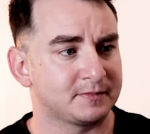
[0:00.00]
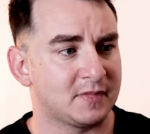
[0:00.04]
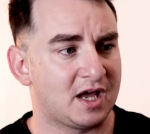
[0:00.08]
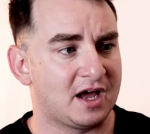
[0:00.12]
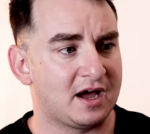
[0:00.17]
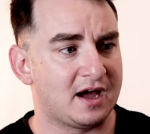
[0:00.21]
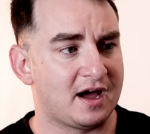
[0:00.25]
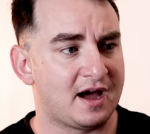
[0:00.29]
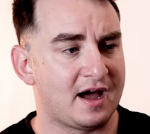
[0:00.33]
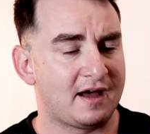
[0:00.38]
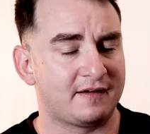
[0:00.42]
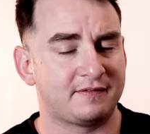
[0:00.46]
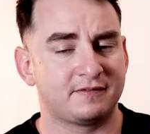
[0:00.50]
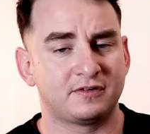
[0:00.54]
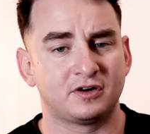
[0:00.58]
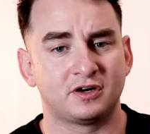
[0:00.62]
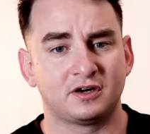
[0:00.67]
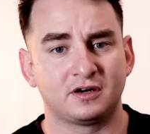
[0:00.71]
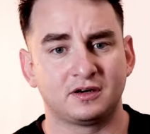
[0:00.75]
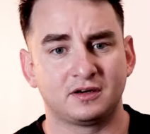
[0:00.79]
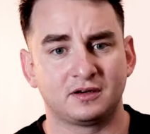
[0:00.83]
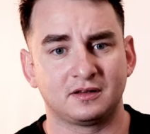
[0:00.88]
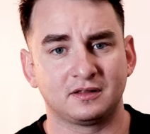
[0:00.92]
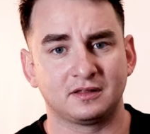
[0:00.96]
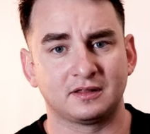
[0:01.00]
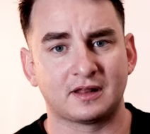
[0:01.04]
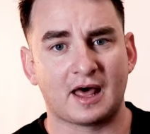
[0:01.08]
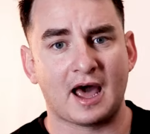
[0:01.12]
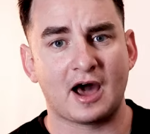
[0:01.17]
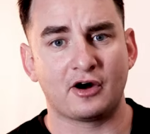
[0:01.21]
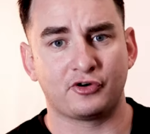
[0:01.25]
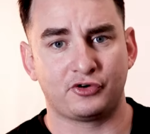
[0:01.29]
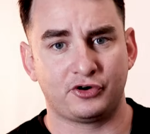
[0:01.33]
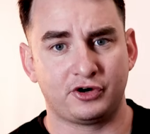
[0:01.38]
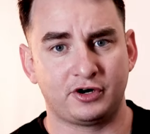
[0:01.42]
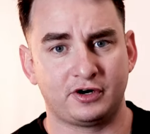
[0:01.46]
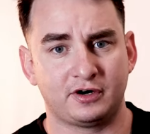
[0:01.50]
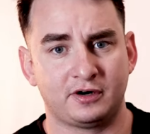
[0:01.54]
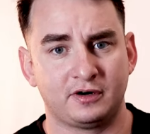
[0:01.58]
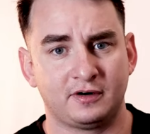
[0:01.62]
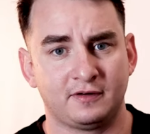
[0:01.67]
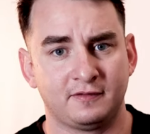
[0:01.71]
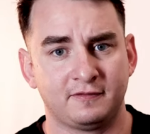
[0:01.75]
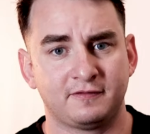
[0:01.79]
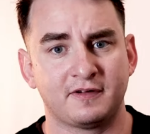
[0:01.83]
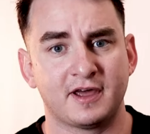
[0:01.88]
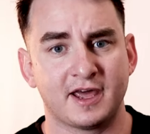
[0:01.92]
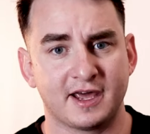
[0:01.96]
I've heard louder
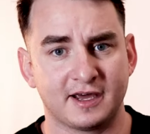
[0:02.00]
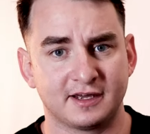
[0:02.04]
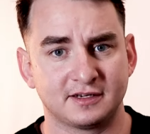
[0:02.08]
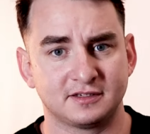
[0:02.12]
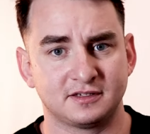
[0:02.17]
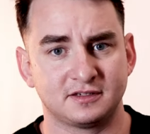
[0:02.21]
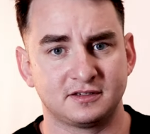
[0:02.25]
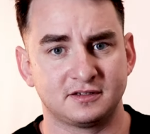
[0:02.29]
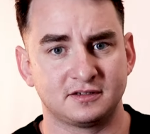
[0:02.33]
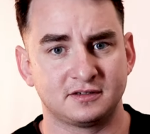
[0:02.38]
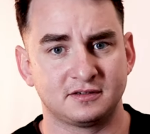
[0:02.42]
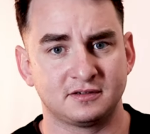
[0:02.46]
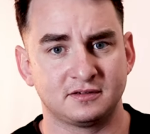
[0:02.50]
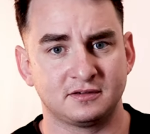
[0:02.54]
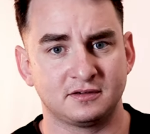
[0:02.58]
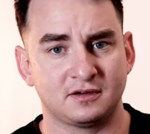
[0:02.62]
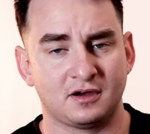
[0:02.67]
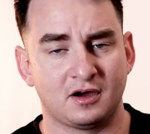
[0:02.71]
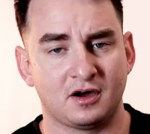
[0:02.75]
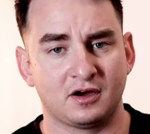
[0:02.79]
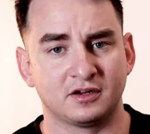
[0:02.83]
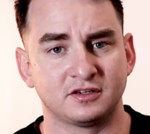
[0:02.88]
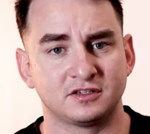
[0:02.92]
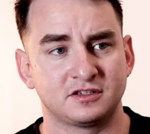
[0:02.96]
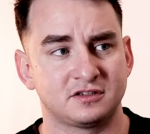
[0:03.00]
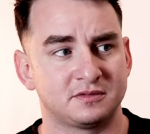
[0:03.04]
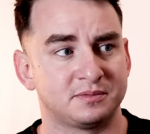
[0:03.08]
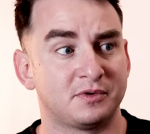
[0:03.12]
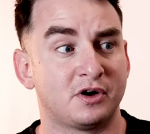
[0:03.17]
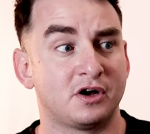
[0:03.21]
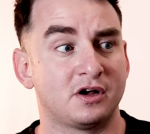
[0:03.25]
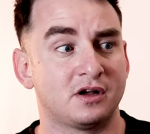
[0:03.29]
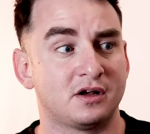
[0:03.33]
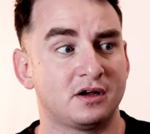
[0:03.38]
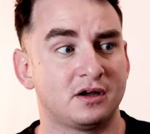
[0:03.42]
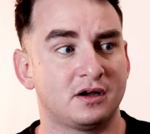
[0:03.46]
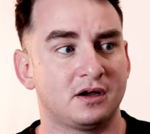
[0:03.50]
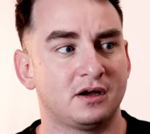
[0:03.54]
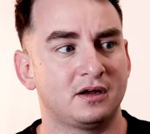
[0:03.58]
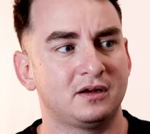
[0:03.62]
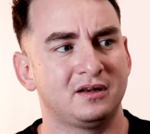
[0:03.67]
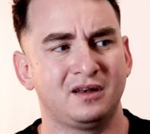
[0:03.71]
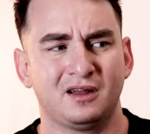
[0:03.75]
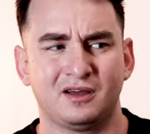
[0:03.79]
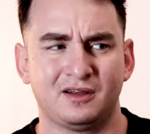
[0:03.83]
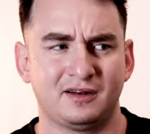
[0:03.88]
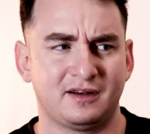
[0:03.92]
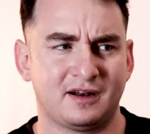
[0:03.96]
fans on small,
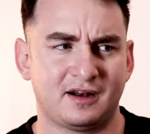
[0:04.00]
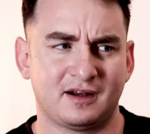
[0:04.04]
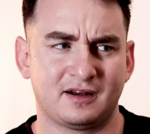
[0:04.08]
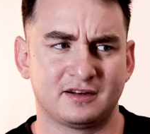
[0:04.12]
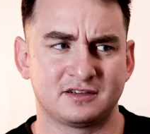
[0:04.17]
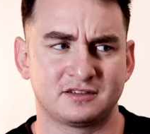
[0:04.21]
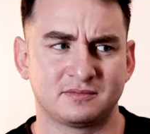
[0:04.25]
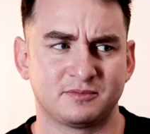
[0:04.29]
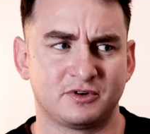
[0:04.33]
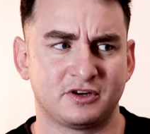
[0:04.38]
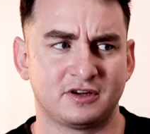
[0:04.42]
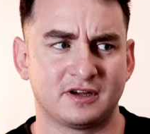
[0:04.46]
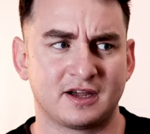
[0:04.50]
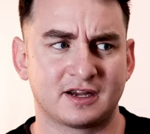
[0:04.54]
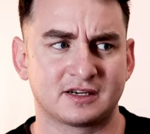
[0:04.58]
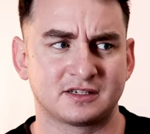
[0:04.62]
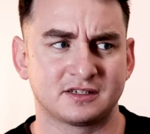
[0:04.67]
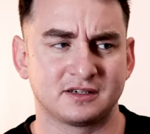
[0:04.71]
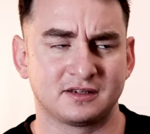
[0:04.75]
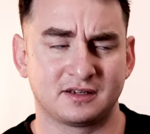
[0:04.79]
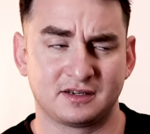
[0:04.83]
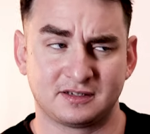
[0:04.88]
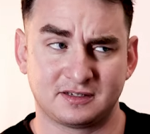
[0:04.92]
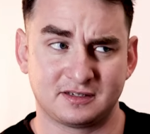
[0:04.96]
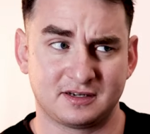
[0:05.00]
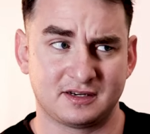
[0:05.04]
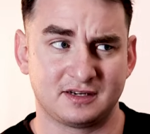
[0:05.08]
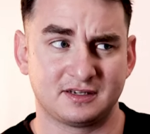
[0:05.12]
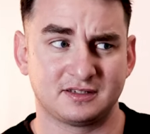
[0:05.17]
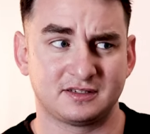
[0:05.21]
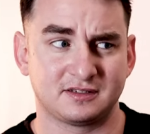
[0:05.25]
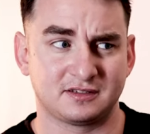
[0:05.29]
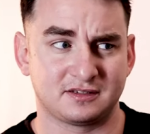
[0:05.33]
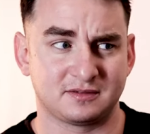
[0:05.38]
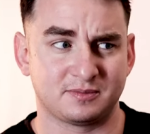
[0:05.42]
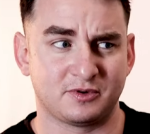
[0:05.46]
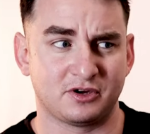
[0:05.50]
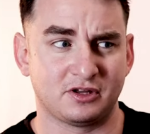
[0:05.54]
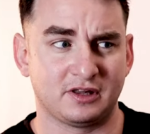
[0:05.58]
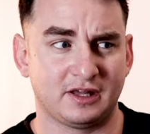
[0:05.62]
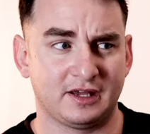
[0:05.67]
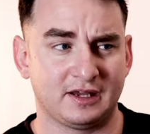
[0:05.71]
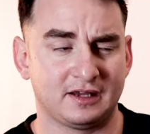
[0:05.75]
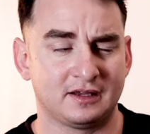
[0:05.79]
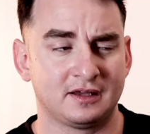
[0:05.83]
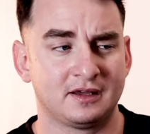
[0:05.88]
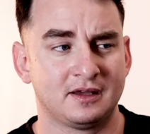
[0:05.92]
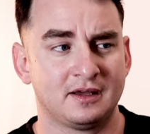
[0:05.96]
no, not a small actually, because it is a small
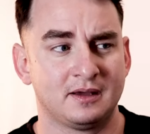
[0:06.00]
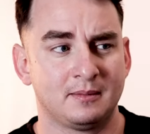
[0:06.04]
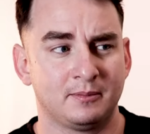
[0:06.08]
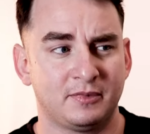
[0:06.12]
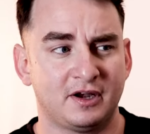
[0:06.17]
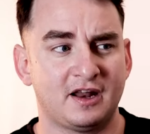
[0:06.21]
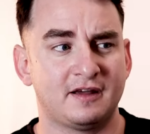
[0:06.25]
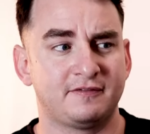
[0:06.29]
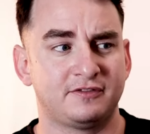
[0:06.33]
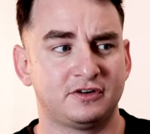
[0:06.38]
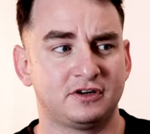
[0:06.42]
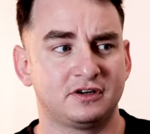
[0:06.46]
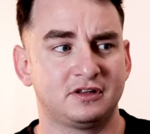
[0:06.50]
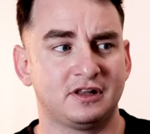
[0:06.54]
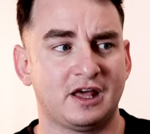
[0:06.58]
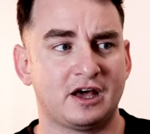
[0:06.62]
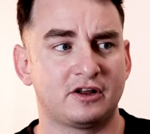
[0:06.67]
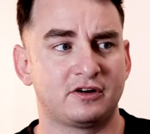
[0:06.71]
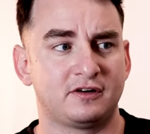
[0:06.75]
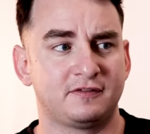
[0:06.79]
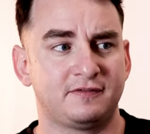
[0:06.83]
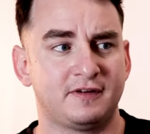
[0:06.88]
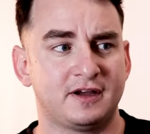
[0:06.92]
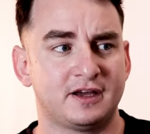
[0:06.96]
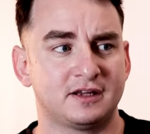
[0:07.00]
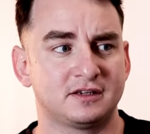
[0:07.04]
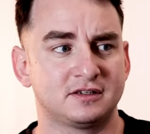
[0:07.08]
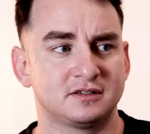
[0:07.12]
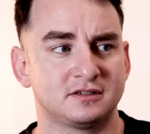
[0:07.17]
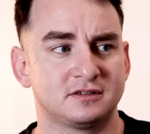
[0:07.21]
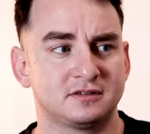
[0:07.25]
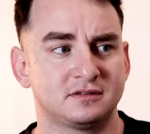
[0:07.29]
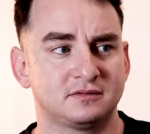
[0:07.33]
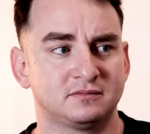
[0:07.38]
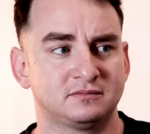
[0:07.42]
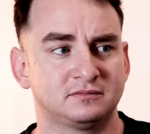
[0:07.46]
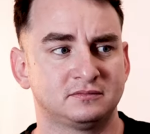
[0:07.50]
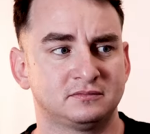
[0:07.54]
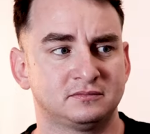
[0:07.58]
light, but I've heard louder fans.